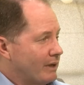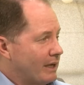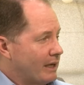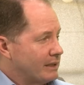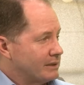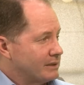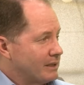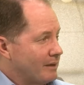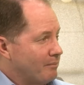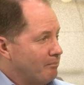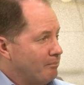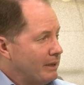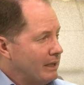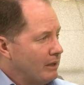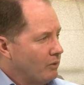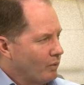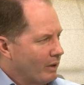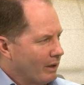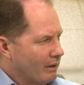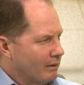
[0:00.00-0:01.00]
has a
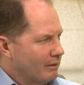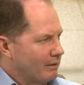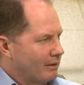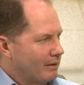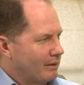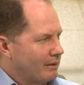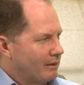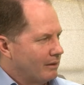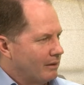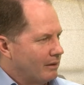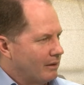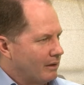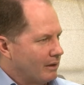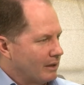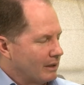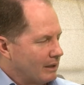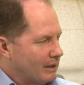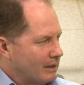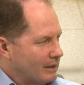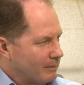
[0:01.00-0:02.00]
Be Well
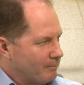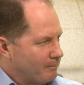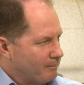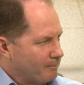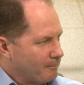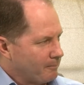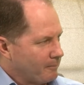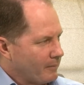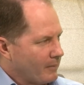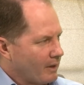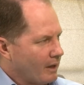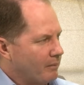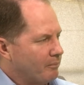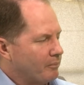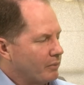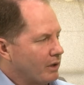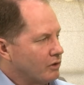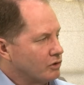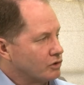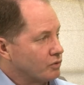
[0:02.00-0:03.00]

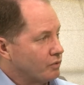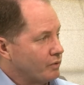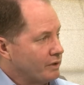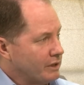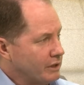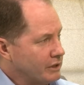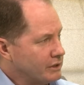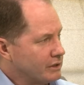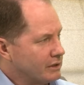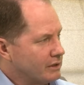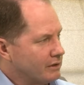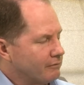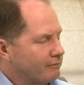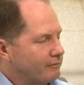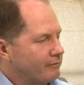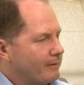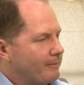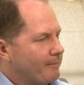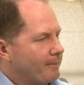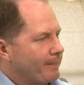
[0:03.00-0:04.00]
approach or initiative,